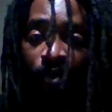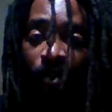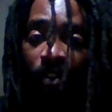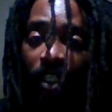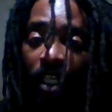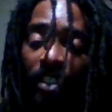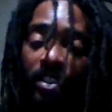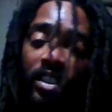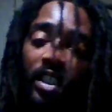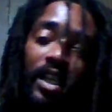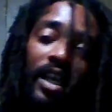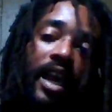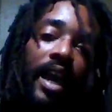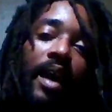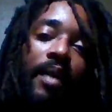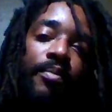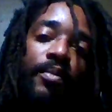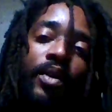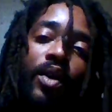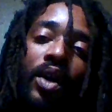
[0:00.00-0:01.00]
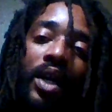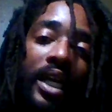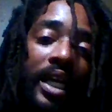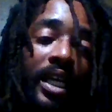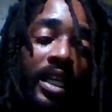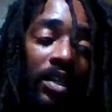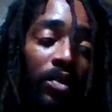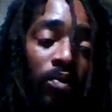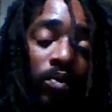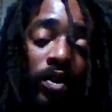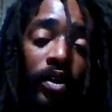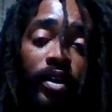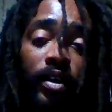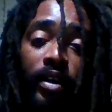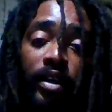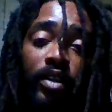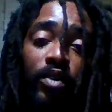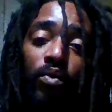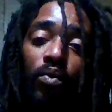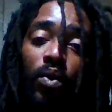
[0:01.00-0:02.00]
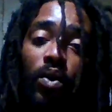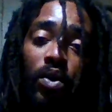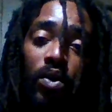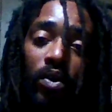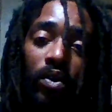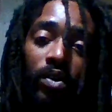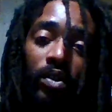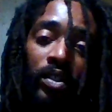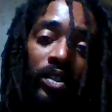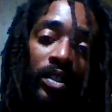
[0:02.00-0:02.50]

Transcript: That shit can happen anywhere in the world.